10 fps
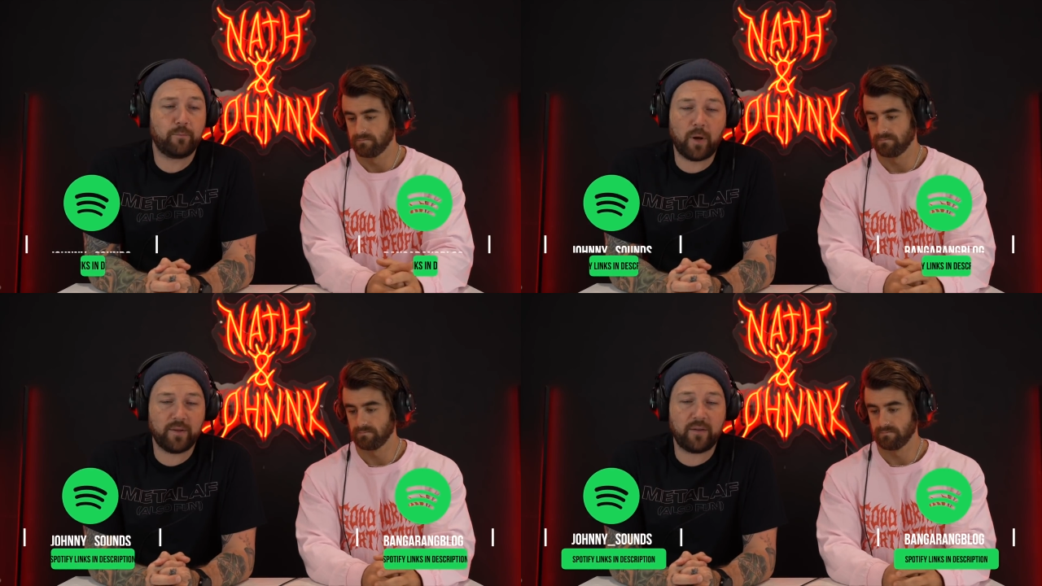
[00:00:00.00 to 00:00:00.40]

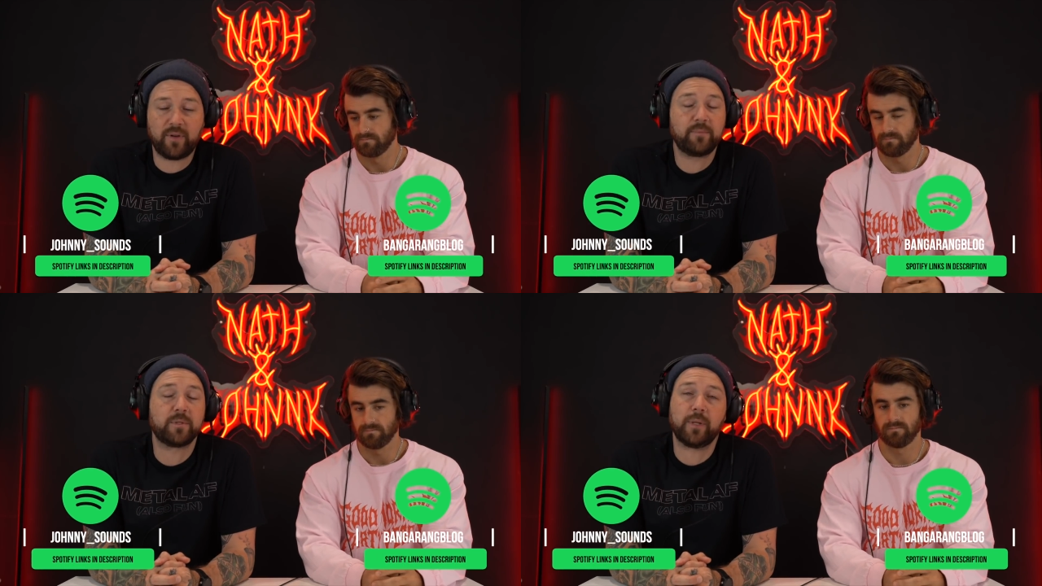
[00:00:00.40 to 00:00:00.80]
Speaker 1: both have
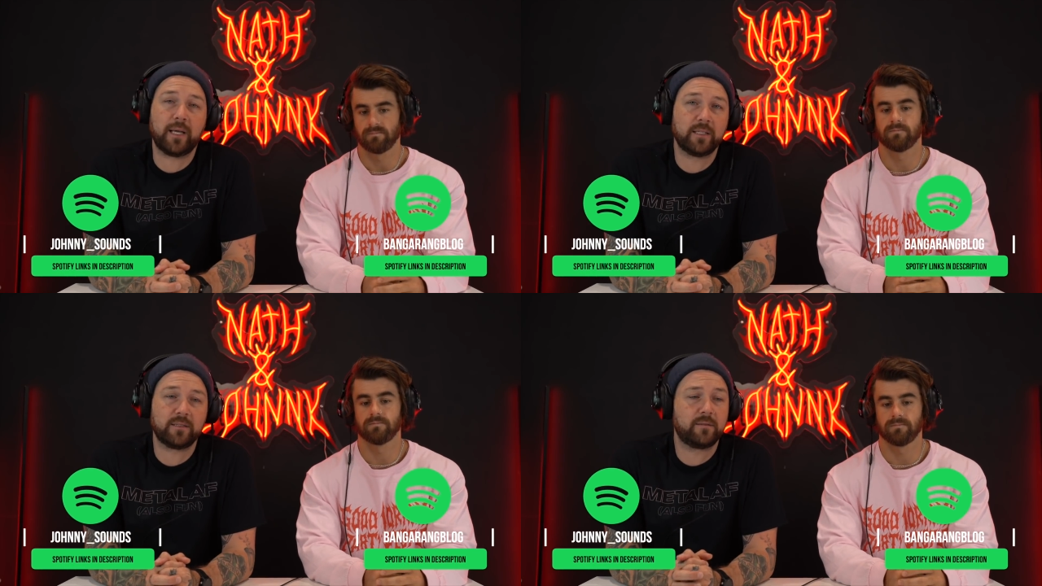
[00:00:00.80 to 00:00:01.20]
heaps of
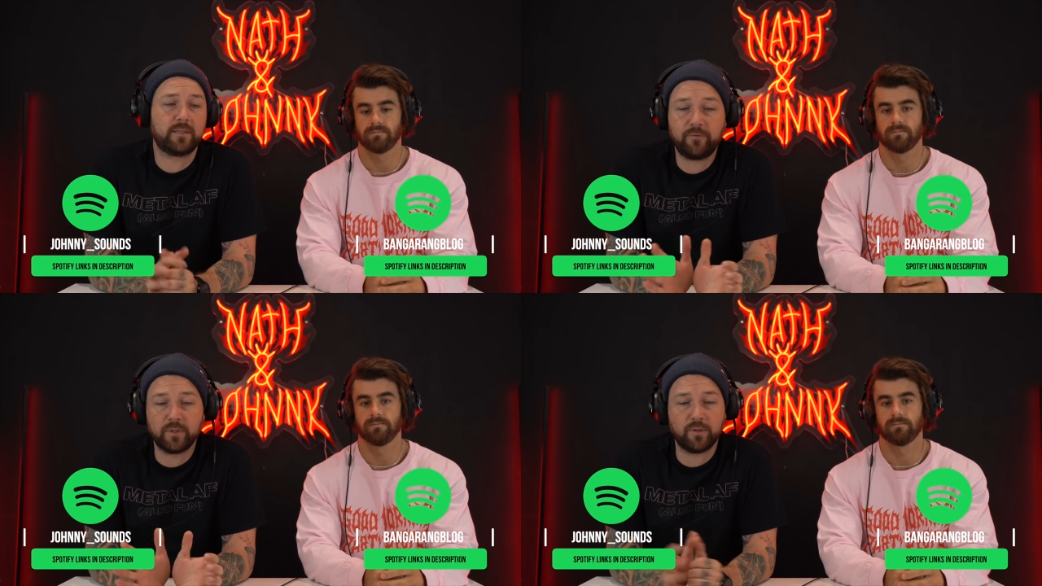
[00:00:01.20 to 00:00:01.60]
playlists,
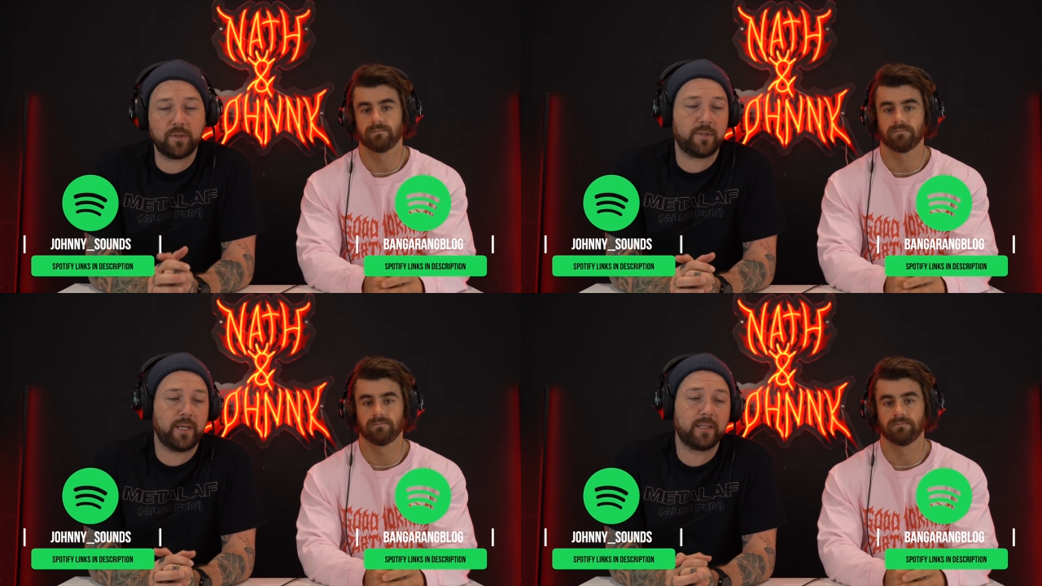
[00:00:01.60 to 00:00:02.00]
different sorts
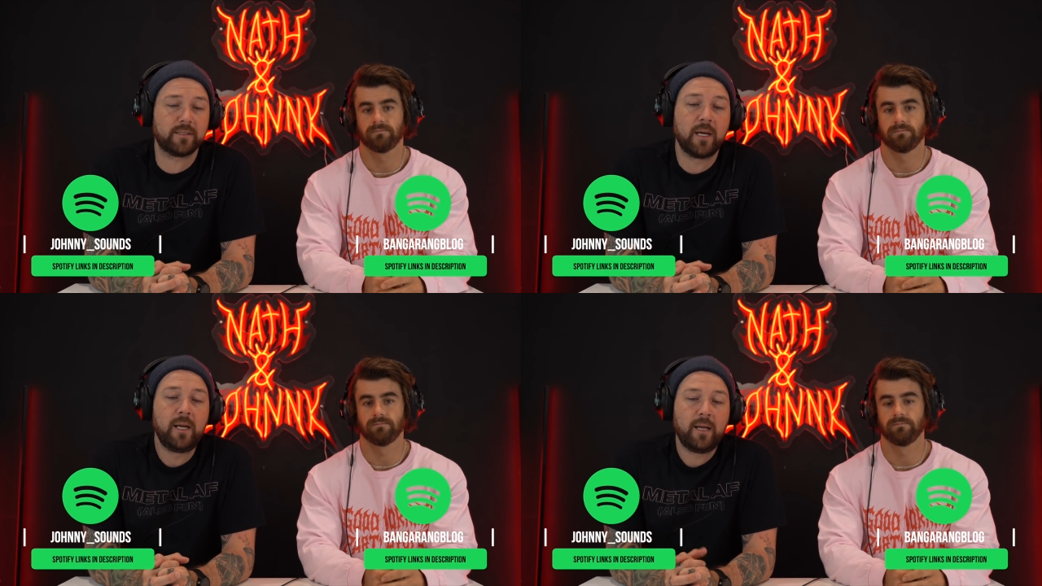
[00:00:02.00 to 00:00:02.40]
of things,
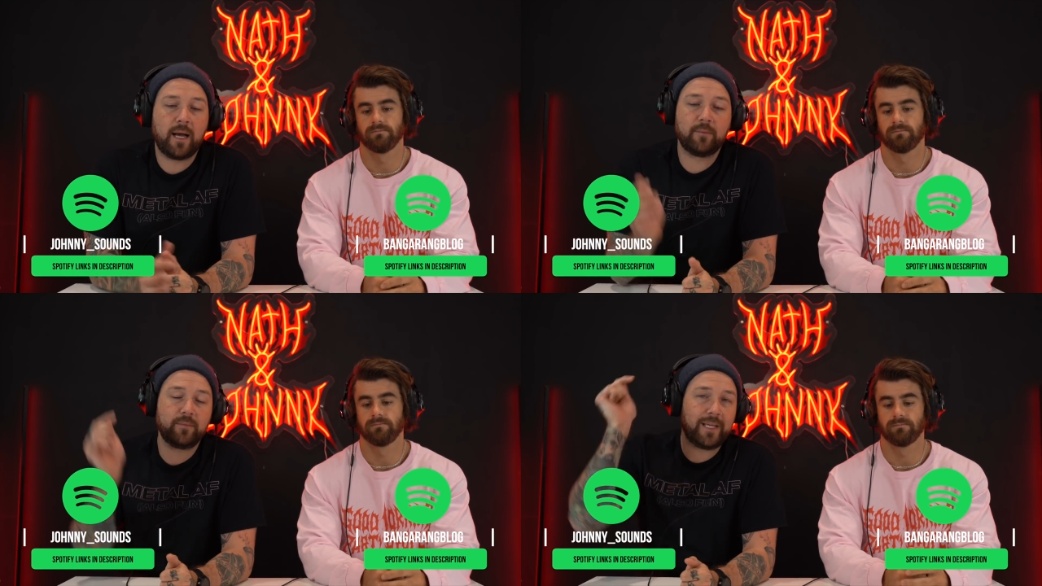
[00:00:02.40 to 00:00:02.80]

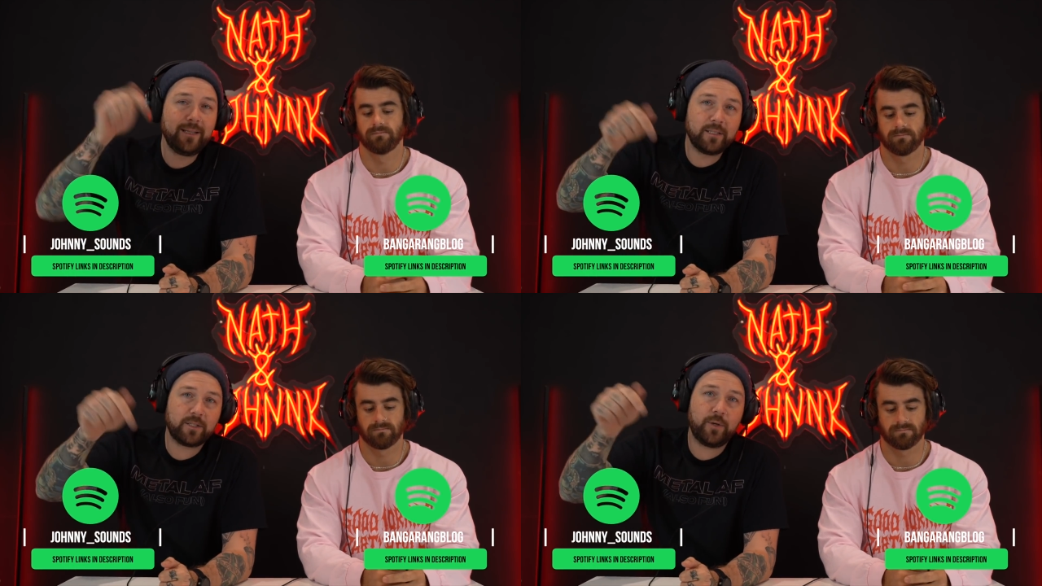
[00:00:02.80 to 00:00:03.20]
um, in
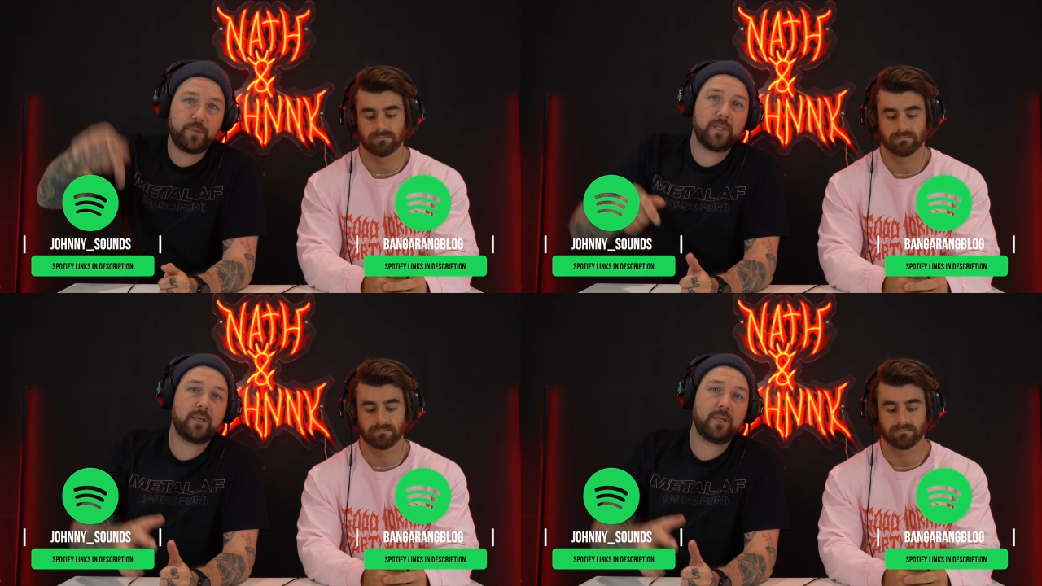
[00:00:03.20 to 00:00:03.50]
the description,